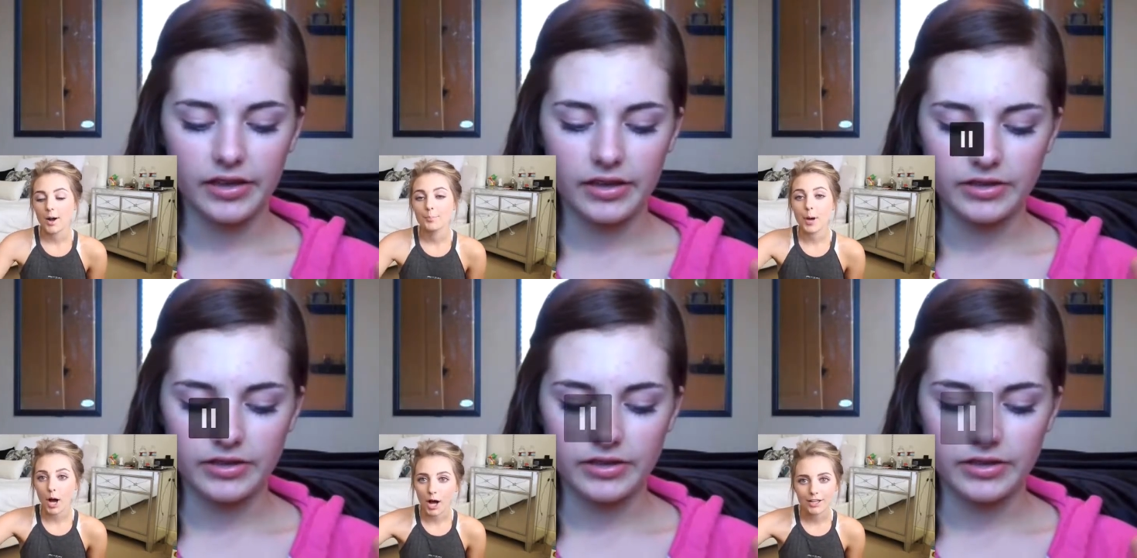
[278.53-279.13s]

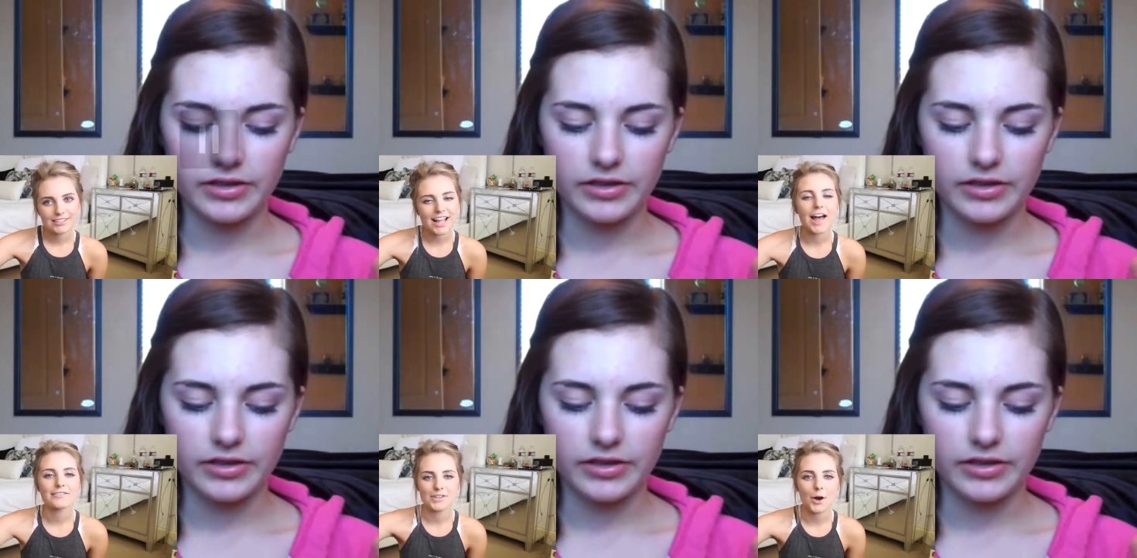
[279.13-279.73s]
Speaker 1: Pause.
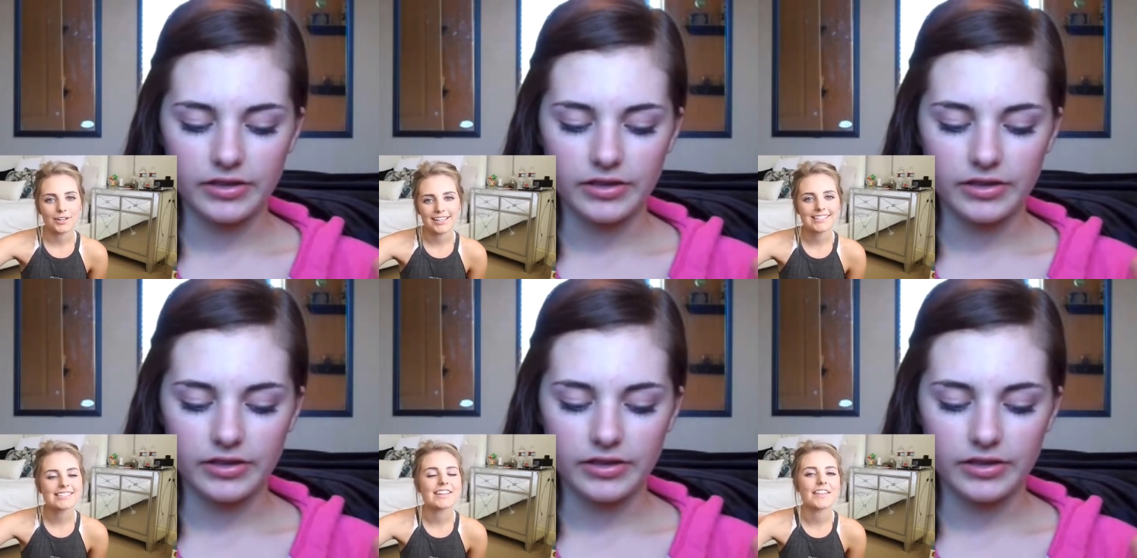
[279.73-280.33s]
I've
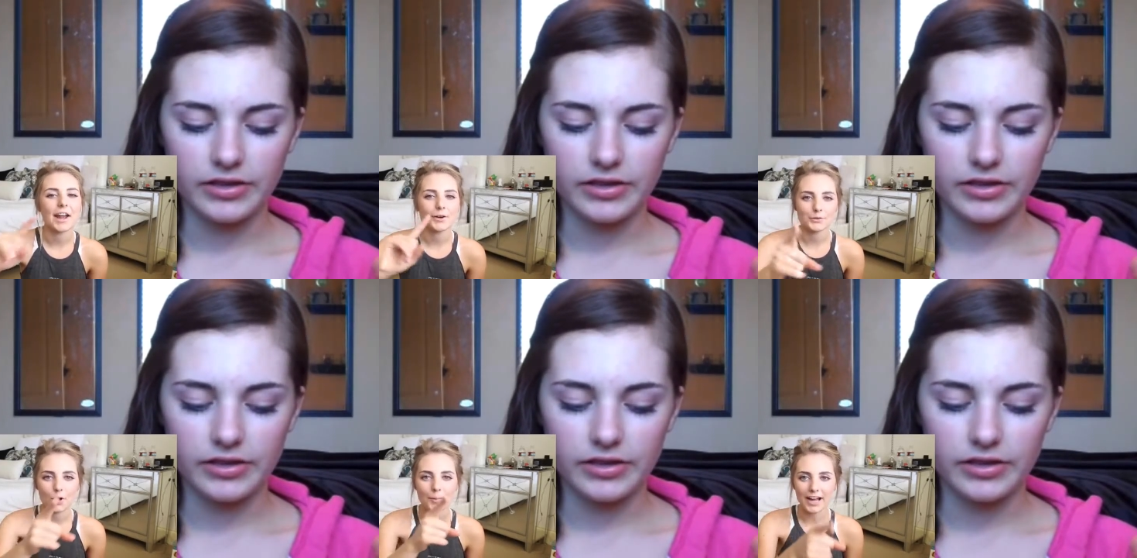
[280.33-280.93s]
noticed that I
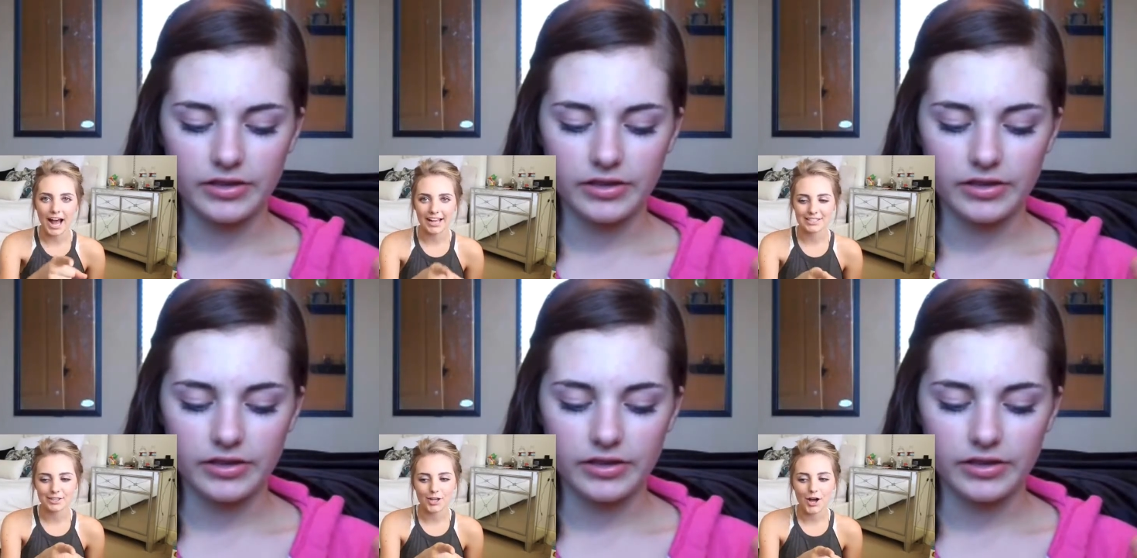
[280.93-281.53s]
roll my
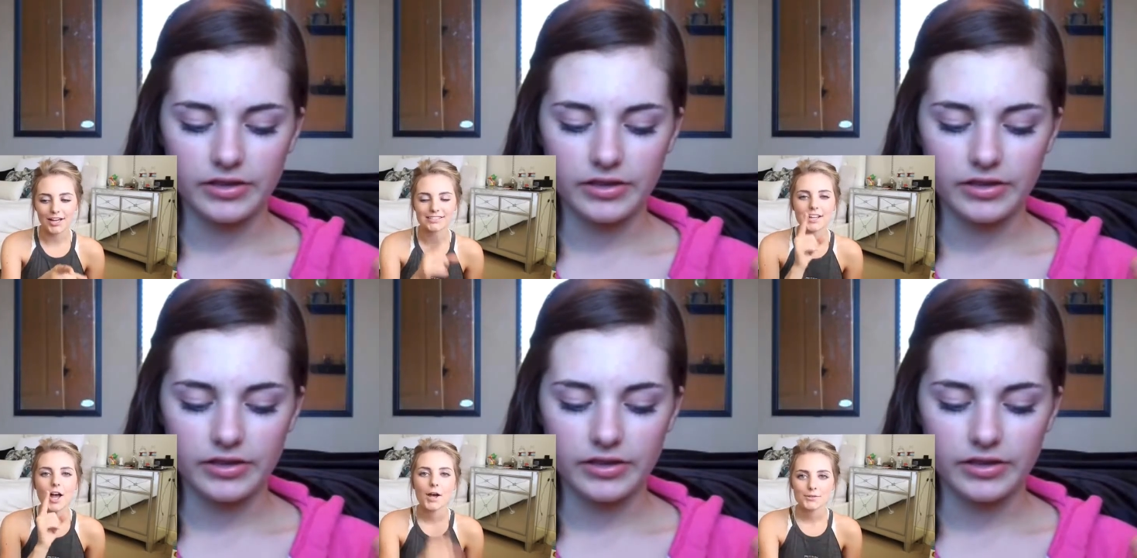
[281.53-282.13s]
eyes a lot.
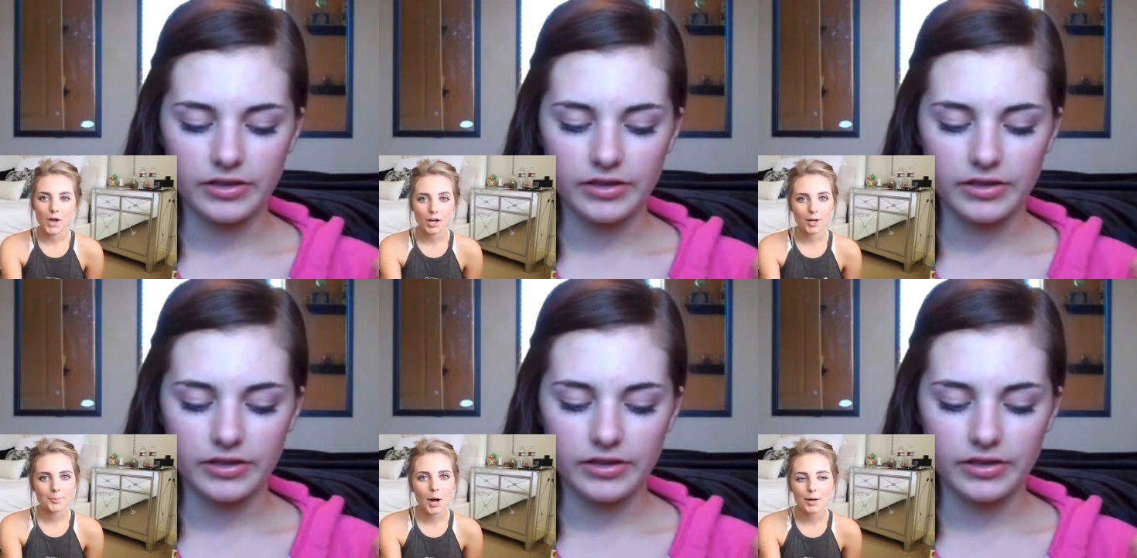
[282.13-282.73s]
Not on